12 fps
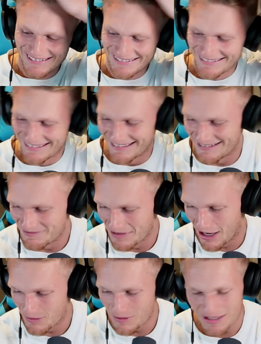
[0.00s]

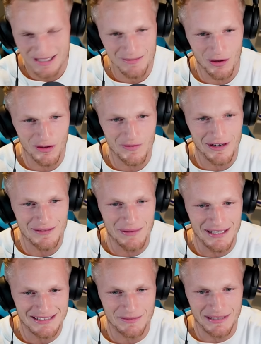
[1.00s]
we wish him all the very
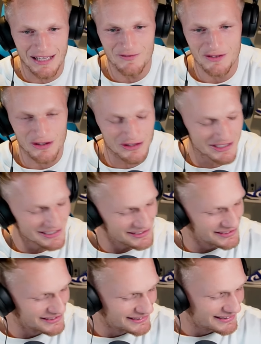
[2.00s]
best and we love Crosby.
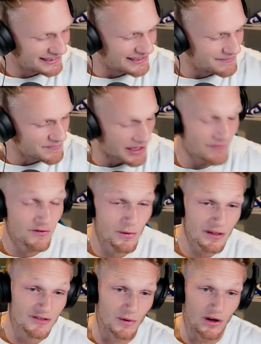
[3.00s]
And for
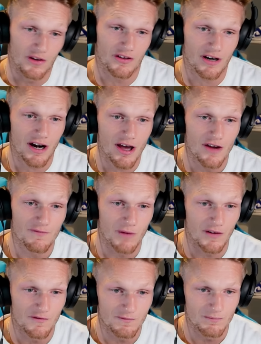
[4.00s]
what it's worth, I don't know
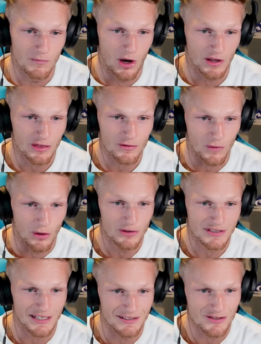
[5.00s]
if my throat
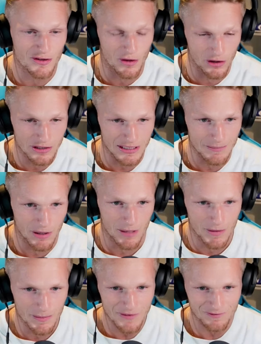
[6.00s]
sounds croaky, but I'm
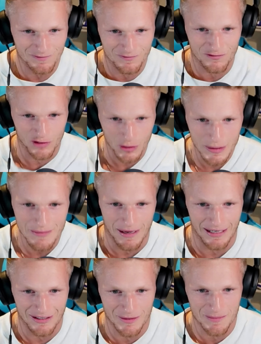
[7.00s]
a bit fluey,
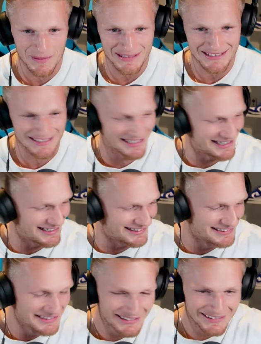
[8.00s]
mate. I'm a bit
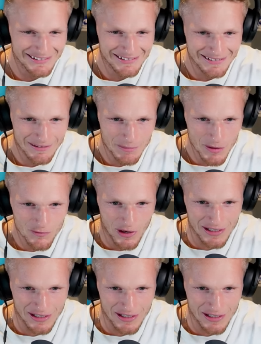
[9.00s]
run